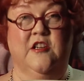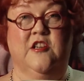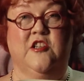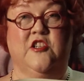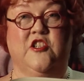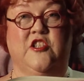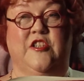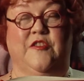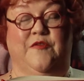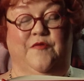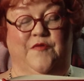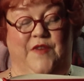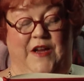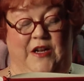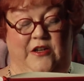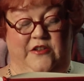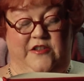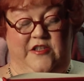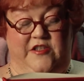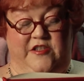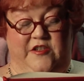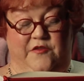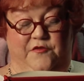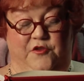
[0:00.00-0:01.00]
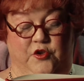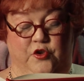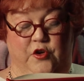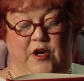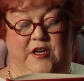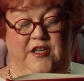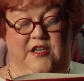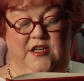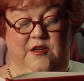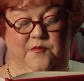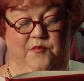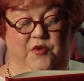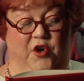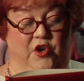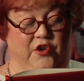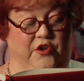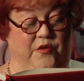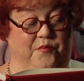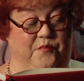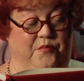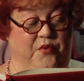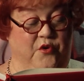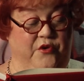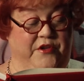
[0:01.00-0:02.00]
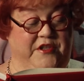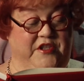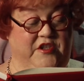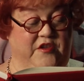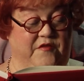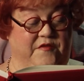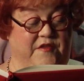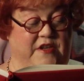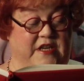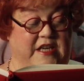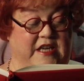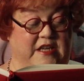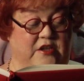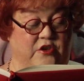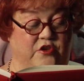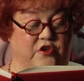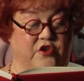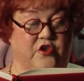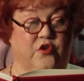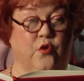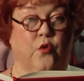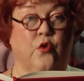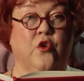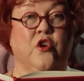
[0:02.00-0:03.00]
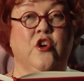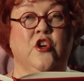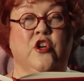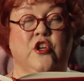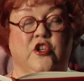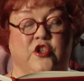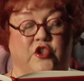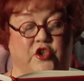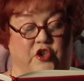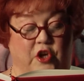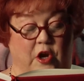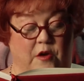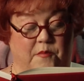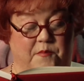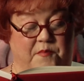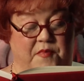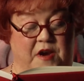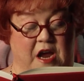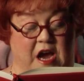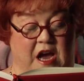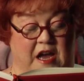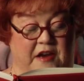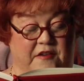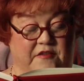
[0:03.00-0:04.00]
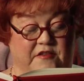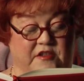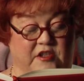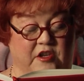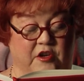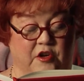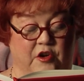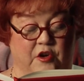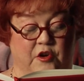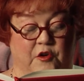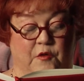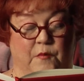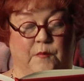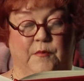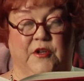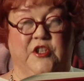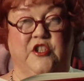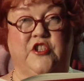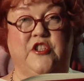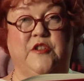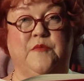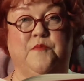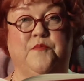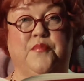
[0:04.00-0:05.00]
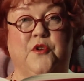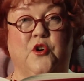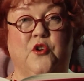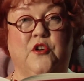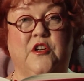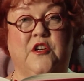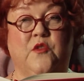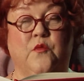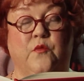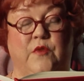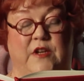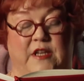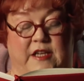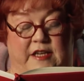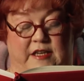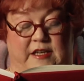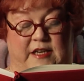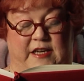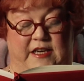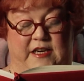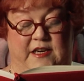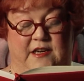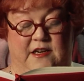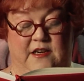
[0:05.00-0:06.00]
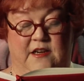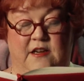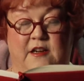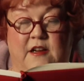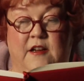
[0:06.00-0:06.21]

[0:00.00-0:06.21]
She felt as treading upon the points of needles or sharp knives, but she bore it willingly,